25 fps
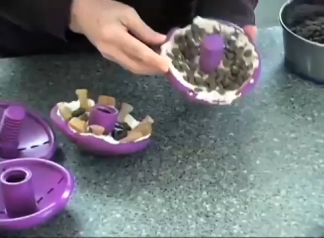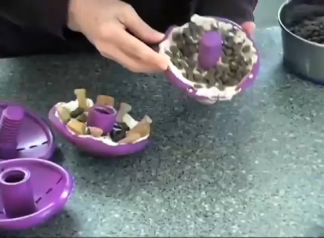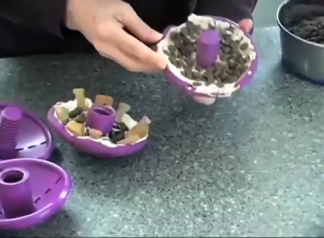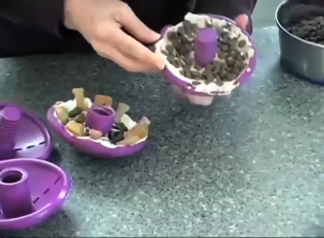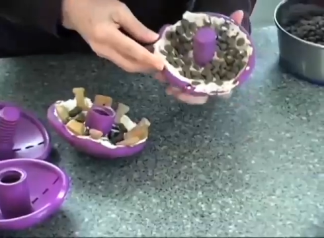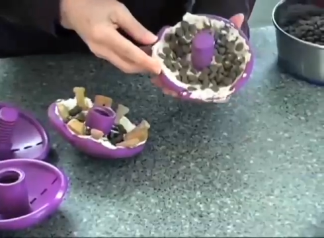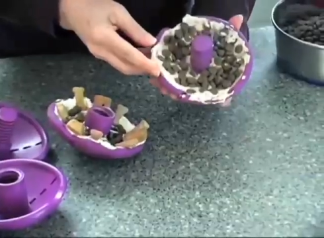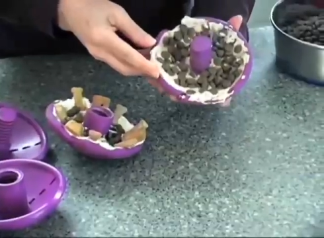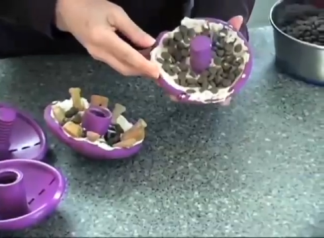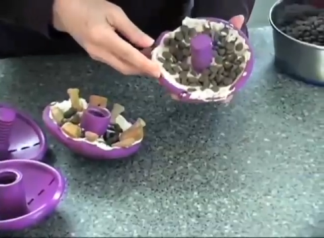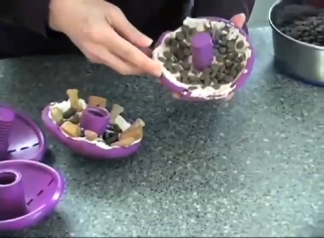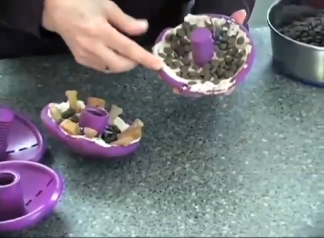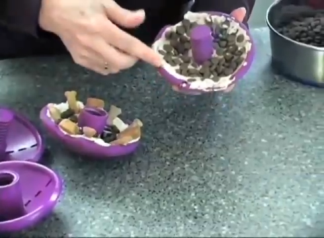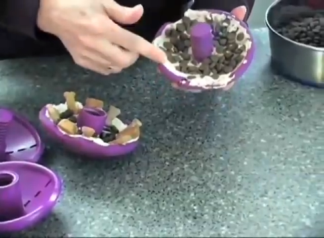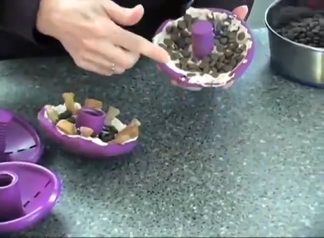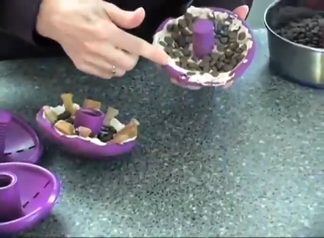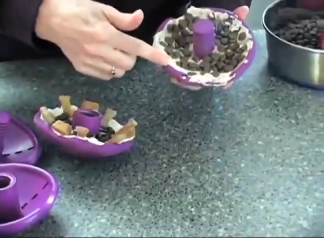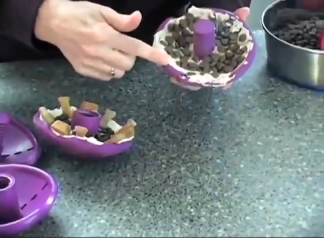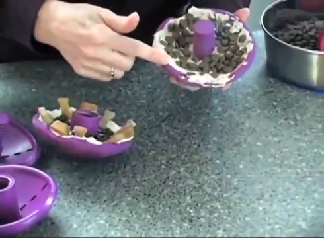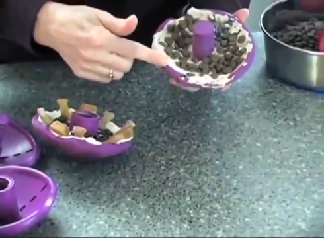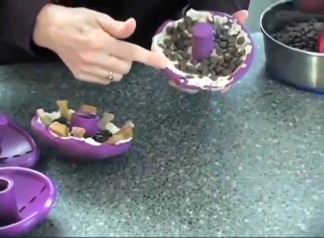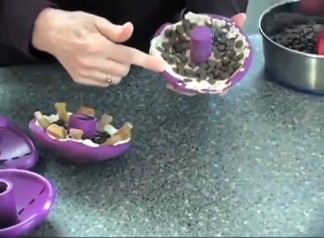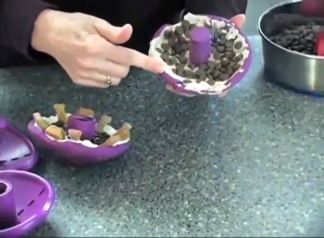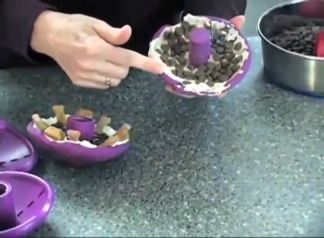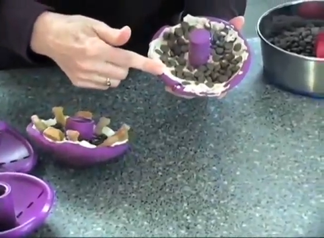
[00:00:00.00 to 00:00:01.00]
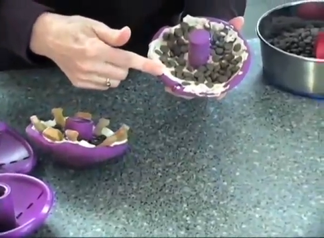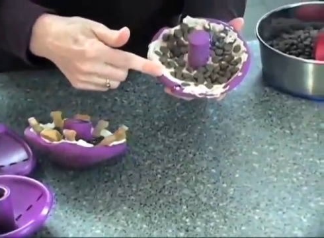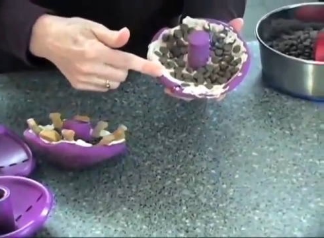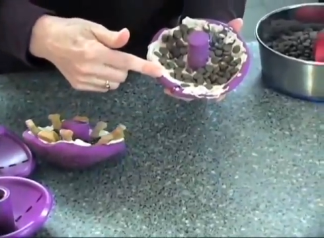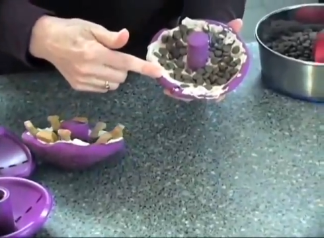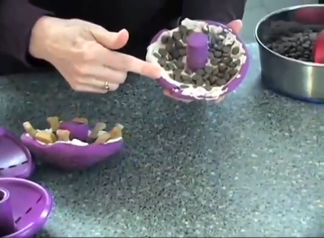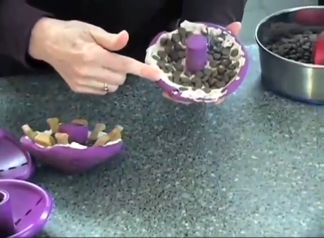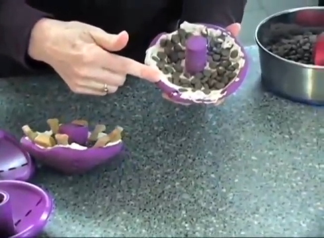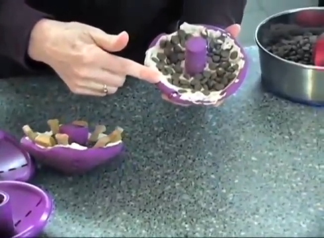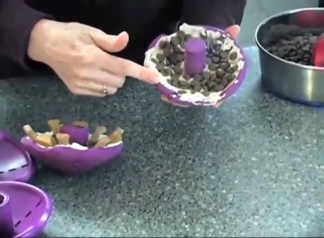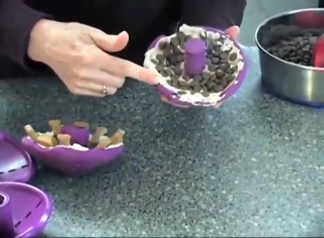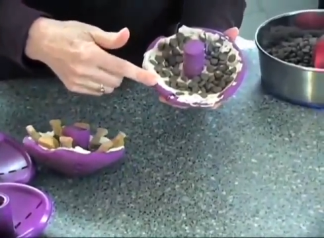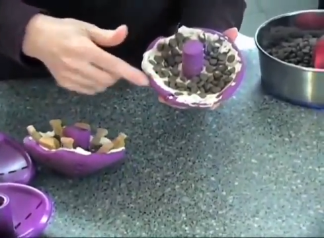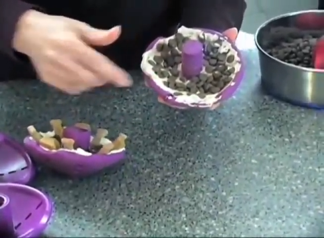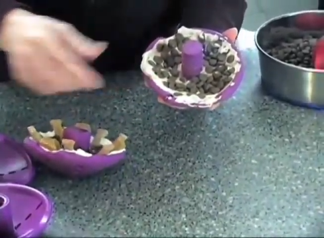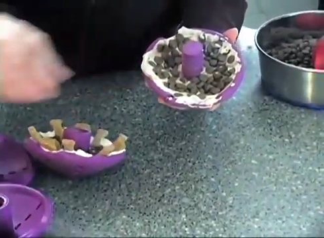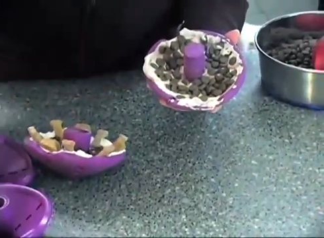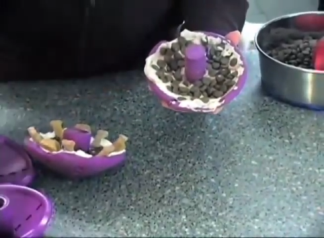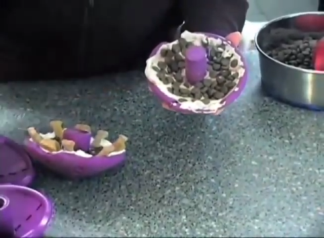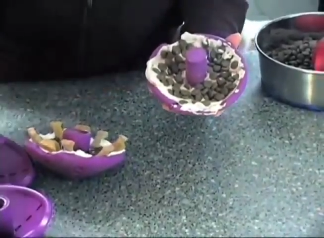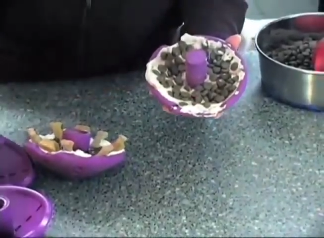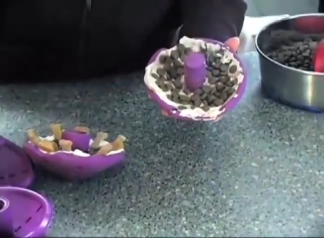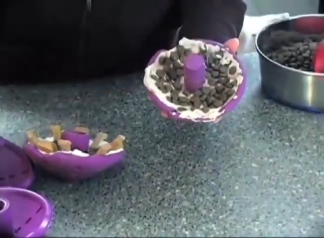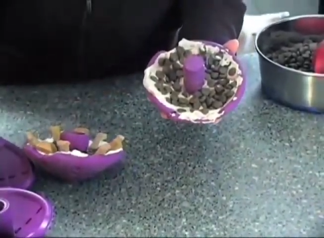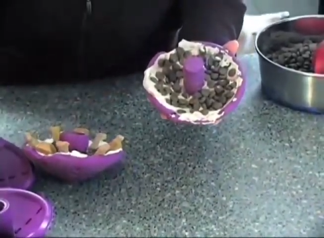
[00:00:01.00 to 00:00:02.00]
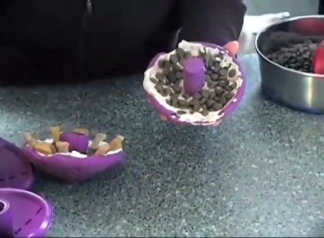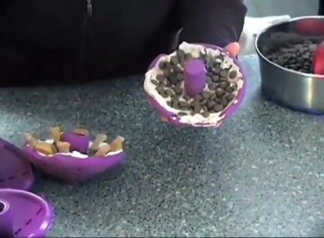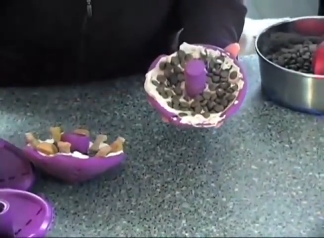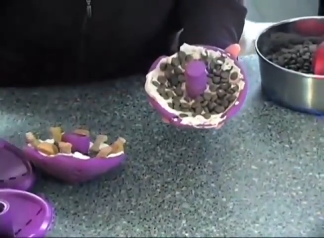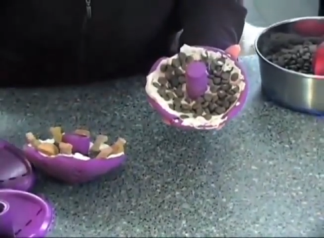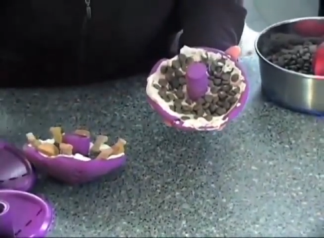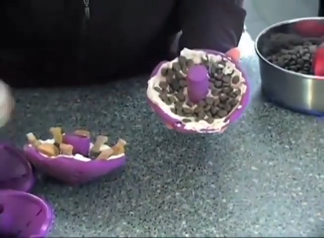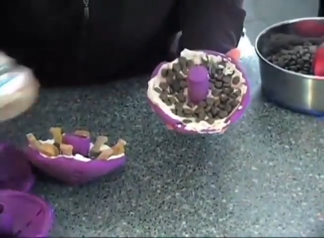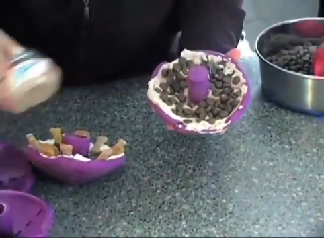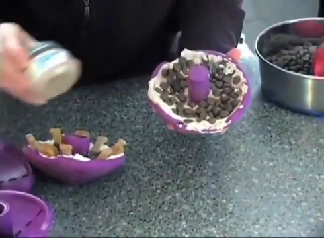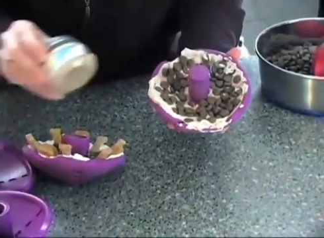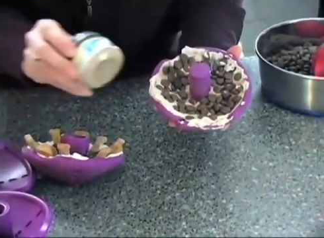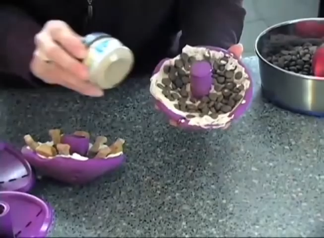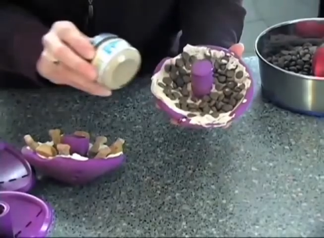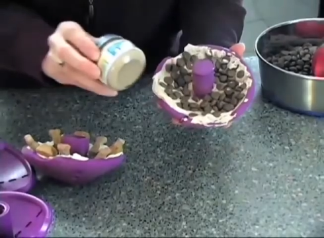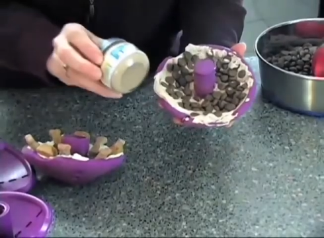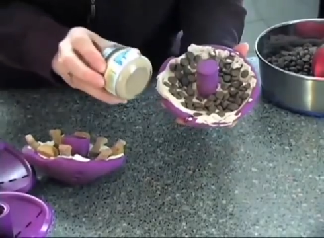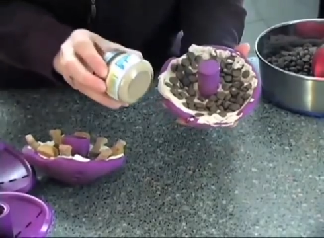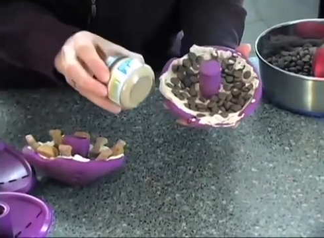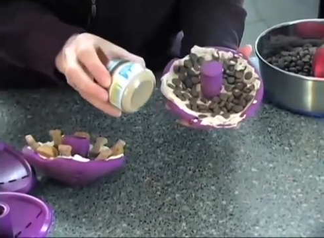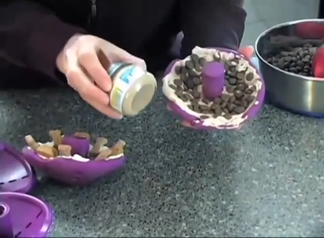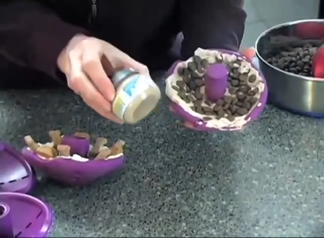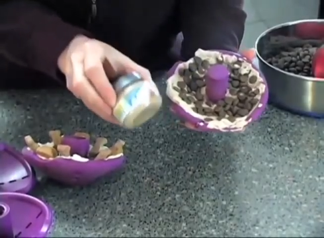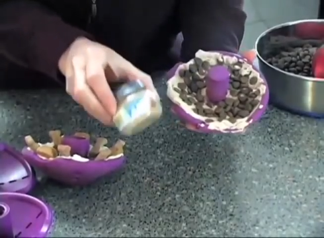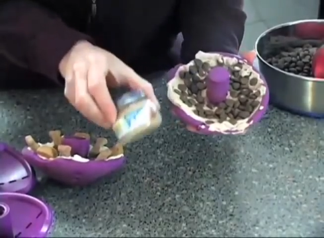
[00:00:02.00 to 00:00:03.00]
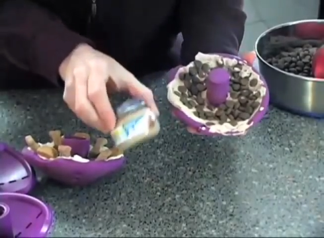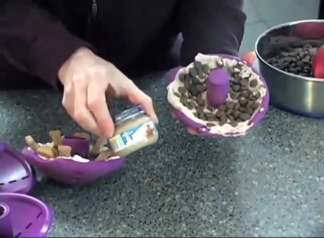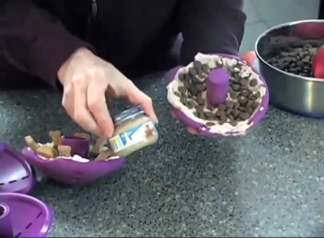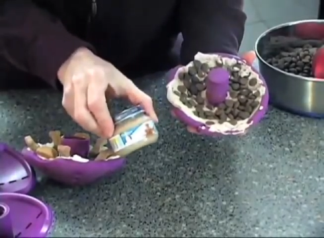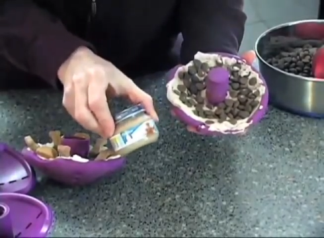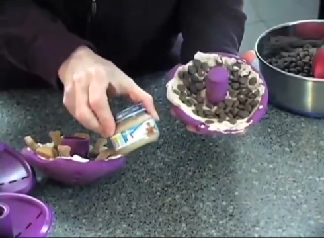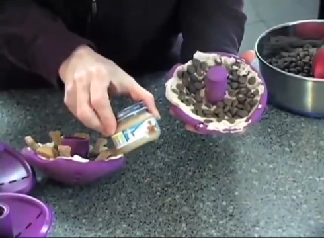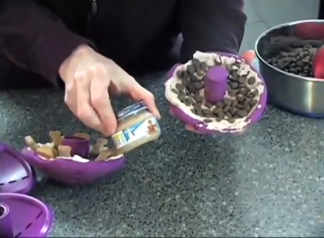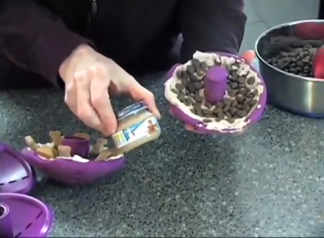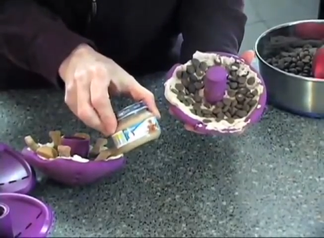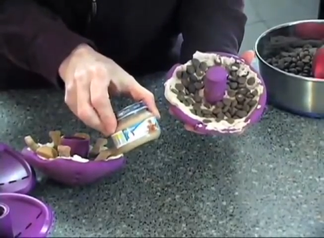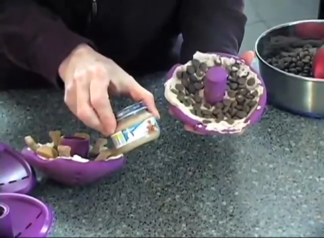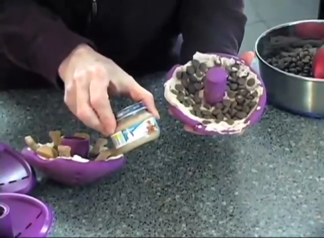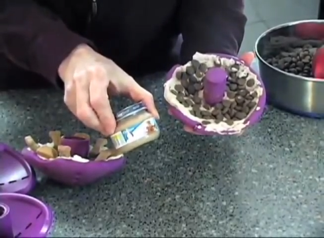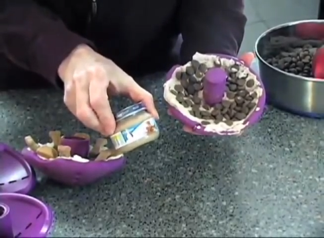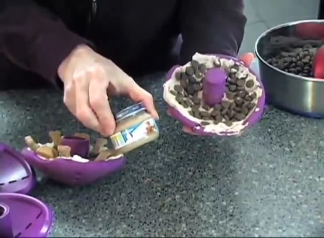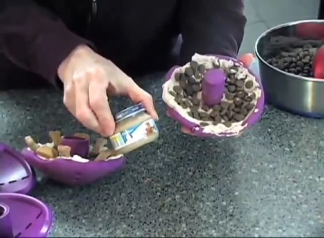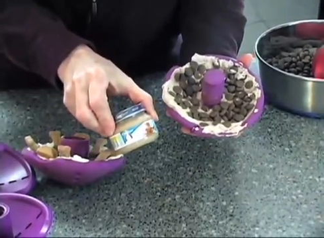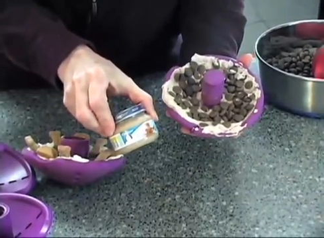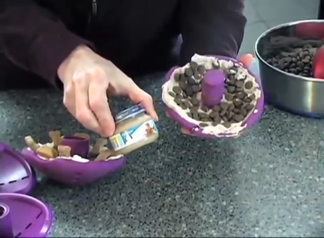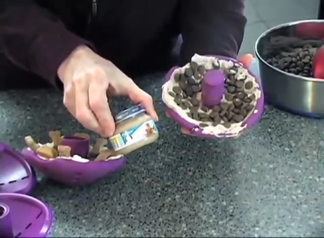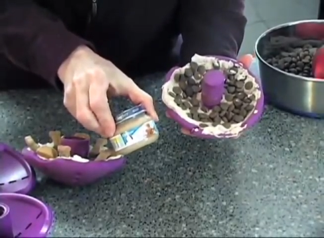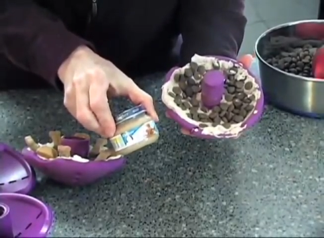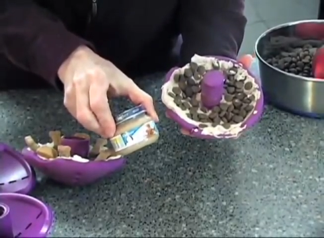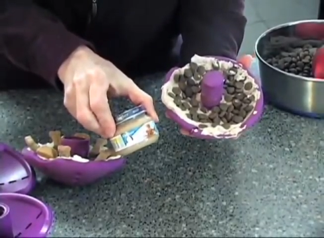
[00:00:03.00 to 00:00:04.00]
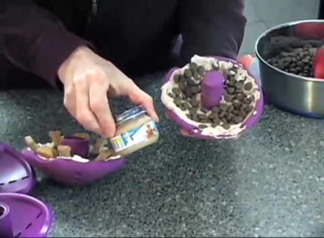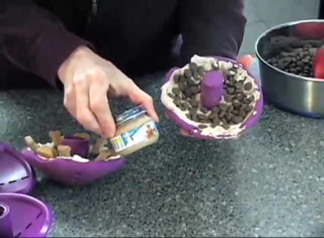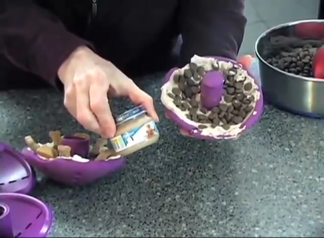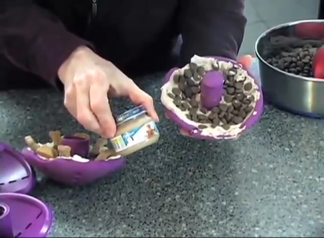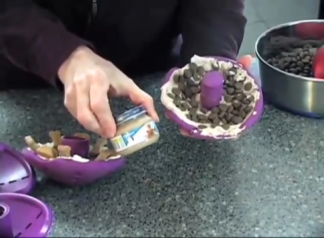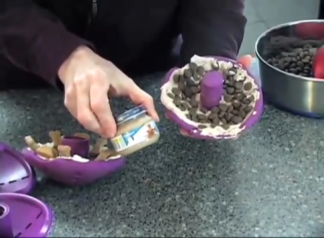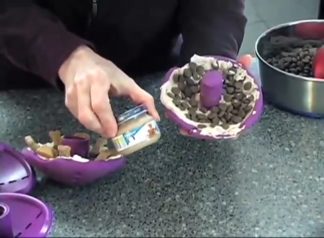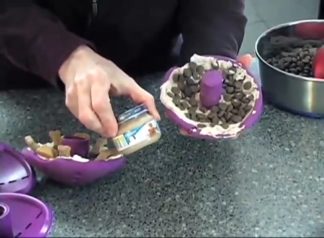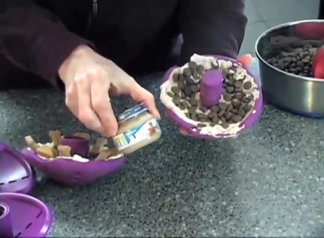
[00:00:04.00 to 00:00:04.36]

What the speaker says: [unreadable: no face in view]